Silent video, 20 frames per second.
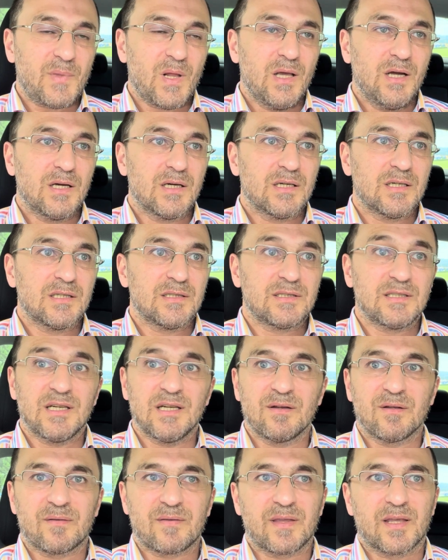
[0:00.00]
the
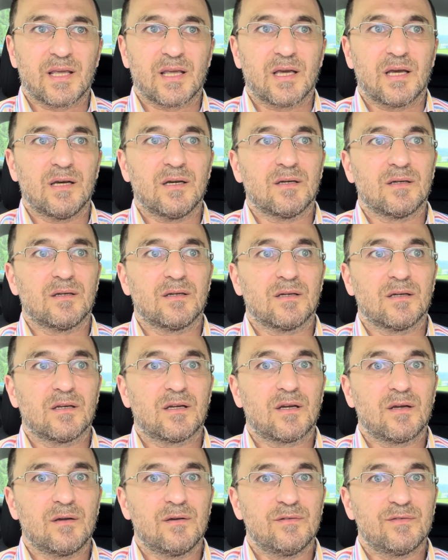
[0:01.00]
other thing,
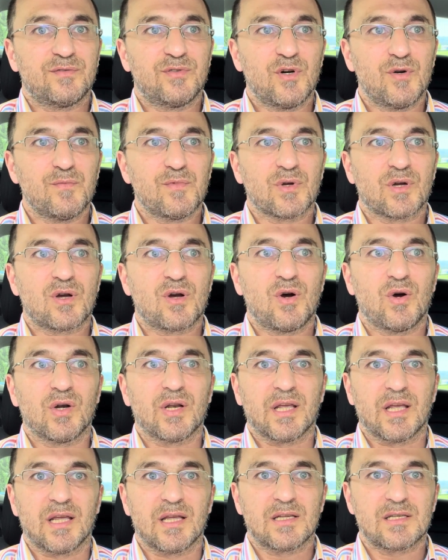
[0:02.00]
former
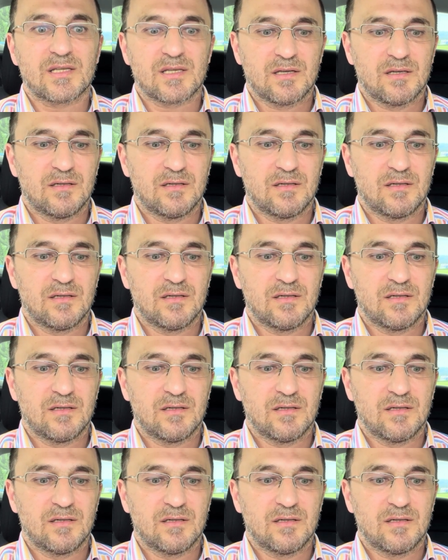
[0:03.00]
colleagues